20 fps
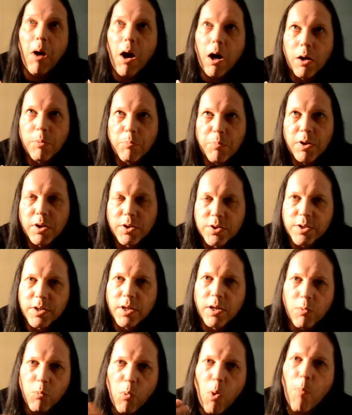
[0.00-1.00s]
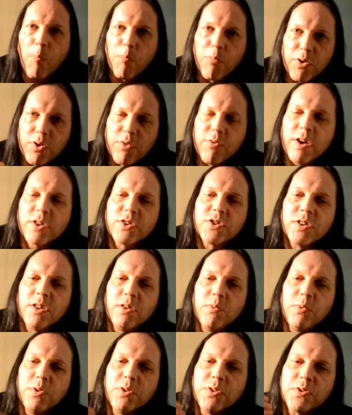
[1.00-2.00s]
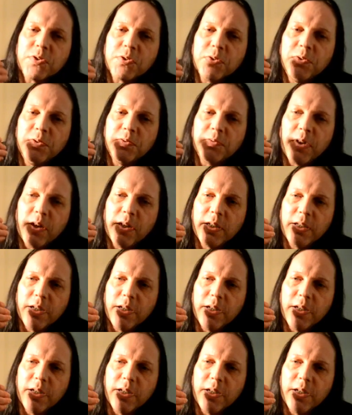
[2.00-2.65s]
I want progression. I want sort of